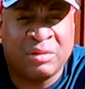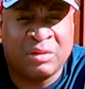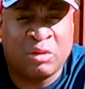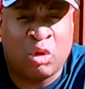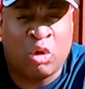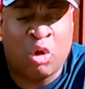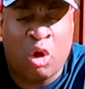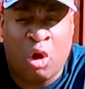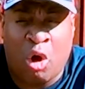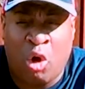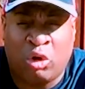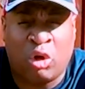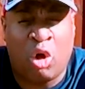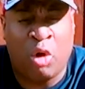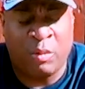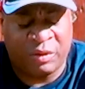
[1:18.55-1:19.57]
the
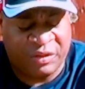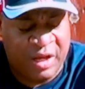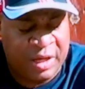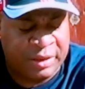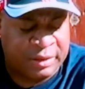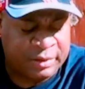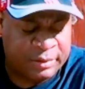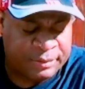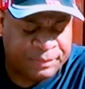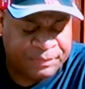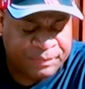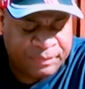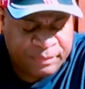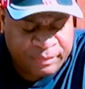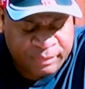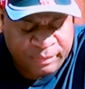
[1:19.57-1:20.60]
Oklahoma Thunder
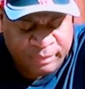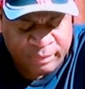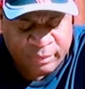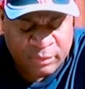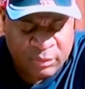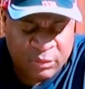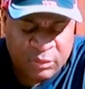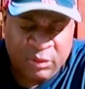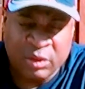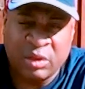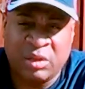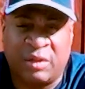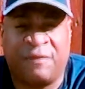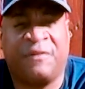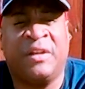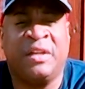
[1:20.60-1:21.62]

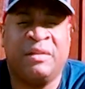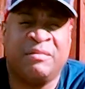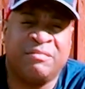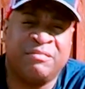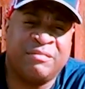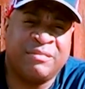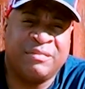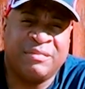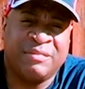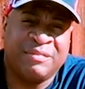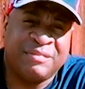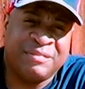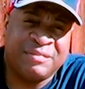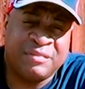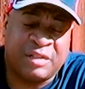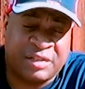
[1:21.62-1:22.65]
defeat
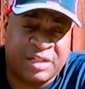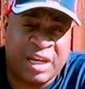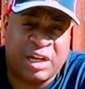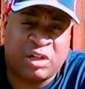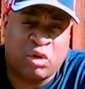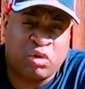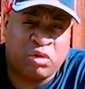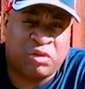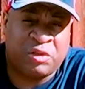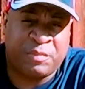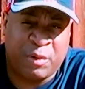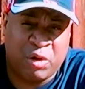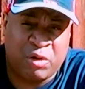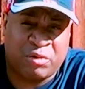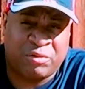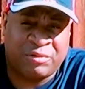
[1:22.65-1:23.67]
the San Antonio
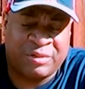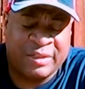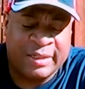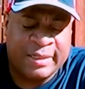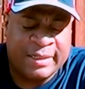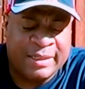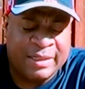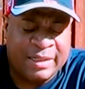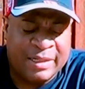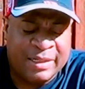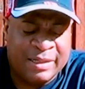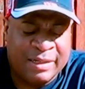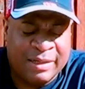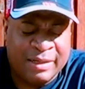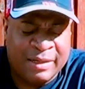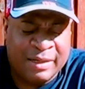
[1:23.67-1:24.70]
Spurs.
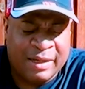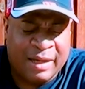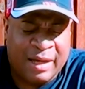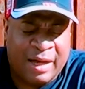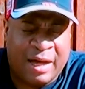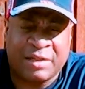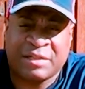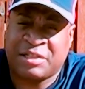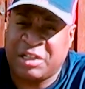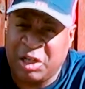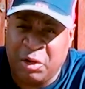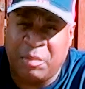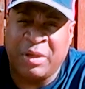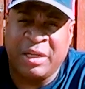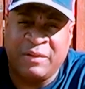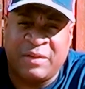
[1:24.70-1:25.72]
I still
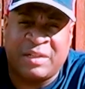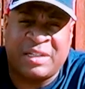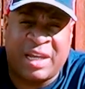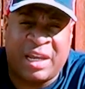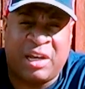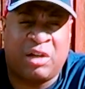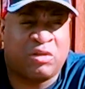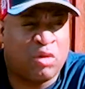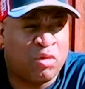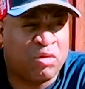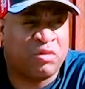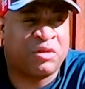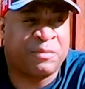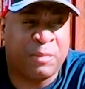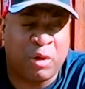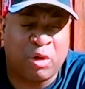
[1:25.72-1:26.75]
believe the San
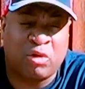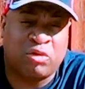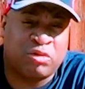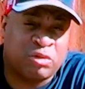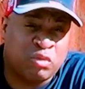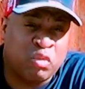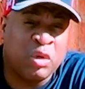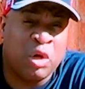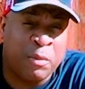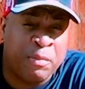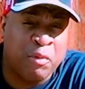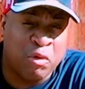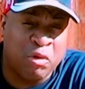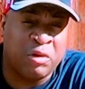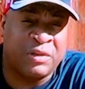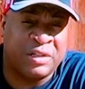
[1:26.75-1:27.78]
Antonio Spurs will
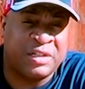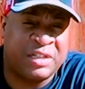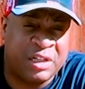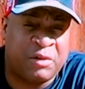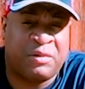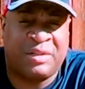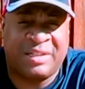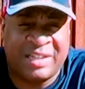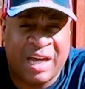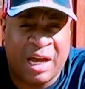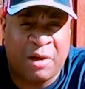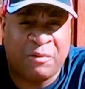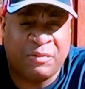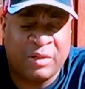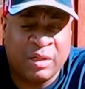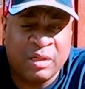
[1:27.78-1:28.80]
pull this series
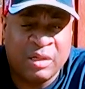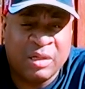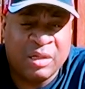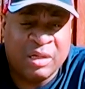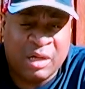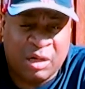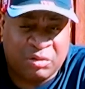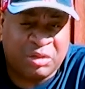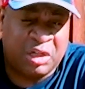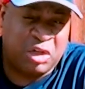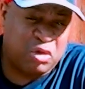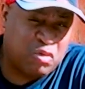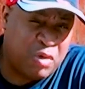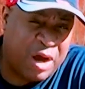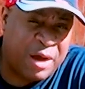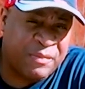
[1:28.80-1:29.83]
out. I'll tell
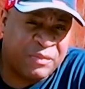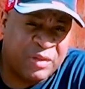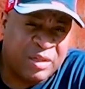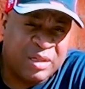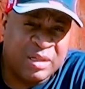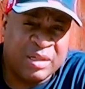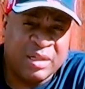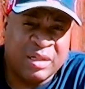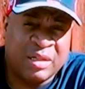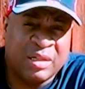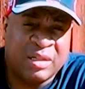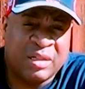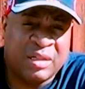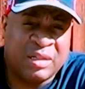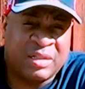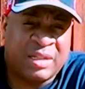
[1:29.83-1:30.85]
you why.
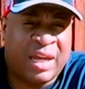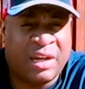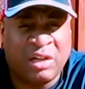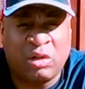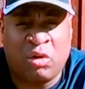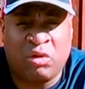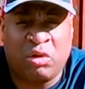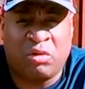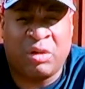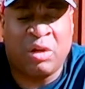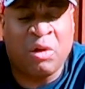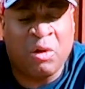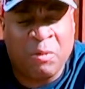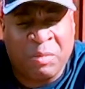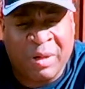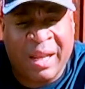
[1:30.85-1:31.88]
San Antonio, they
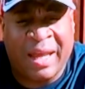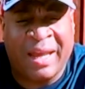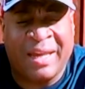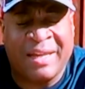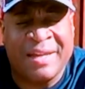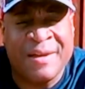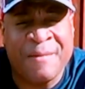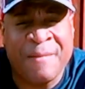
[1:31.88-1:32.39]
don't play.